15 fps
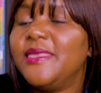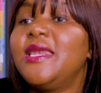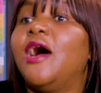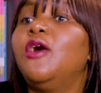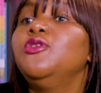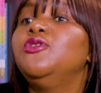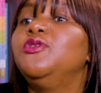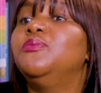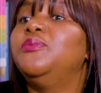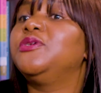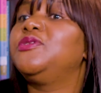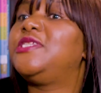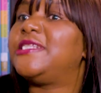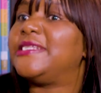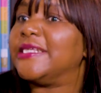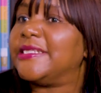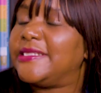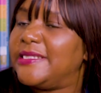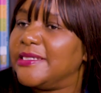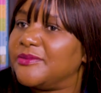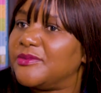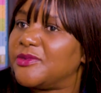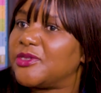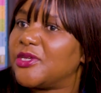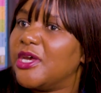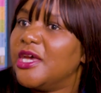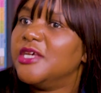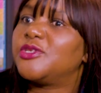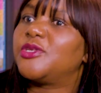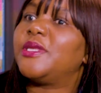then how do you build systems
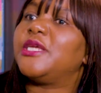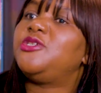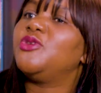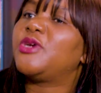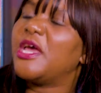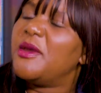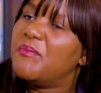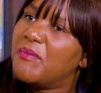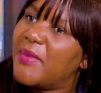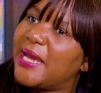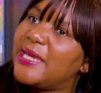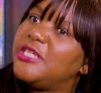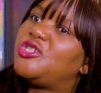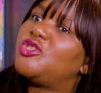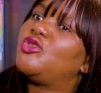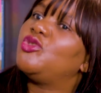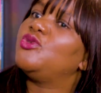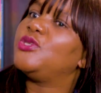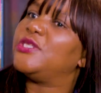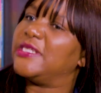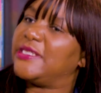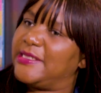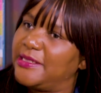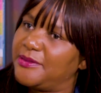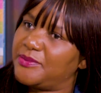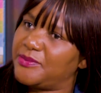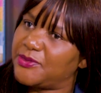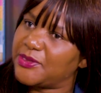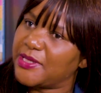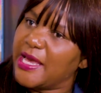so that you can manage through
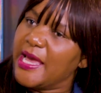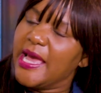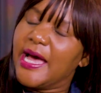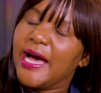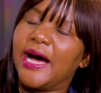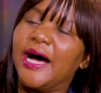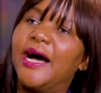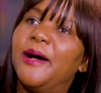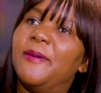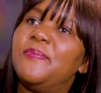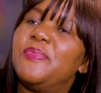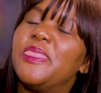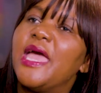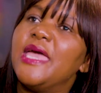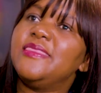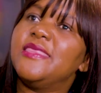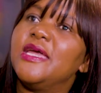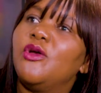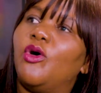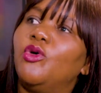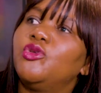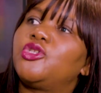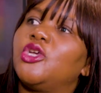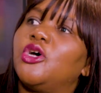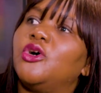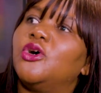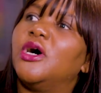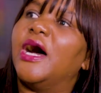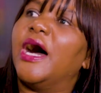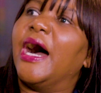systems? And then
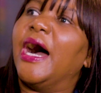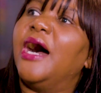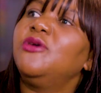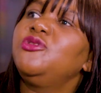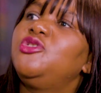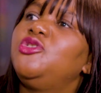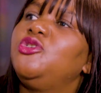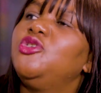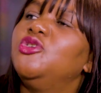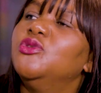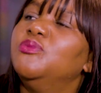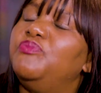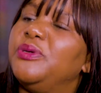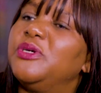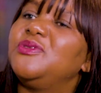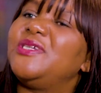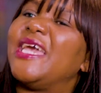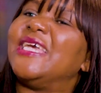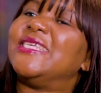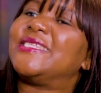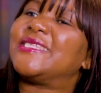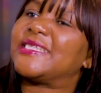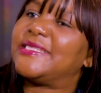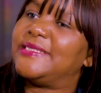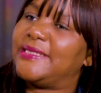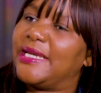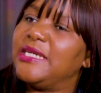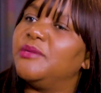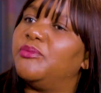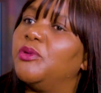also, how do you build a
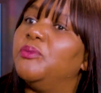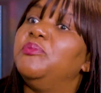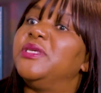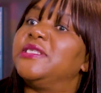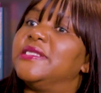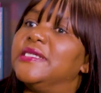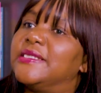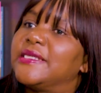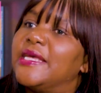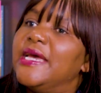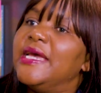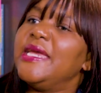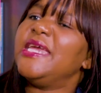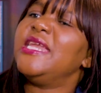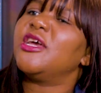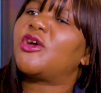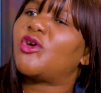sustainable business in a